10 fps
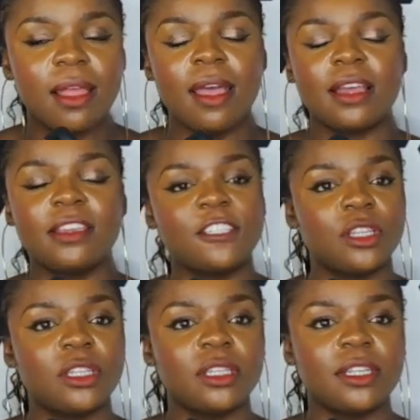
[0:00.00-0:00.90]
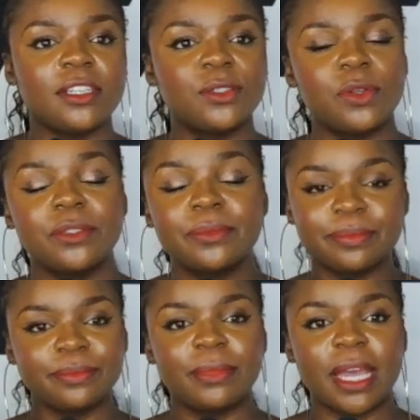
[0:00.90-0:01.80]
I'll catch you on the next one.
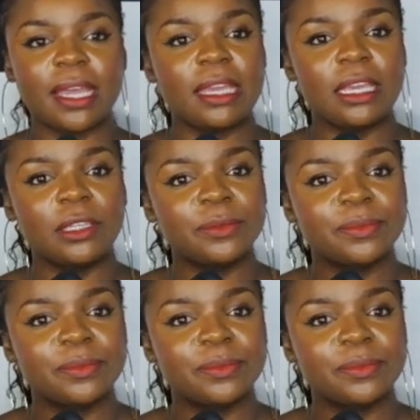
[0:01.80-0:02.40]
Bye.